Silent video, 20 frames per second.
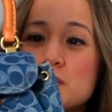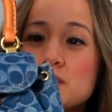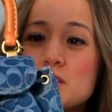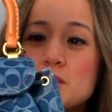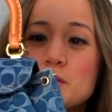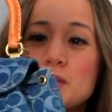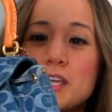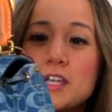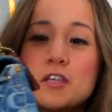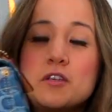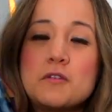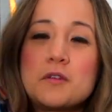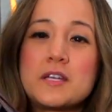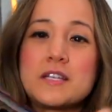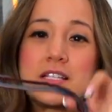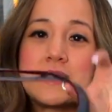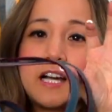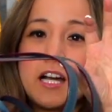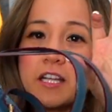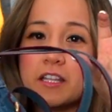so like you
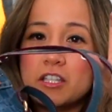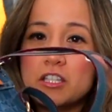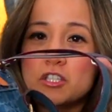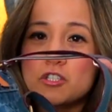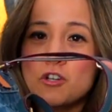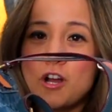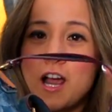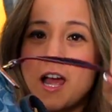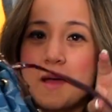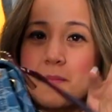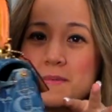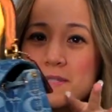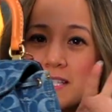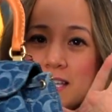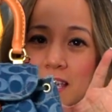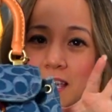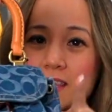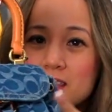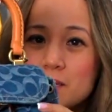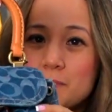can tuck the straps
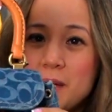in the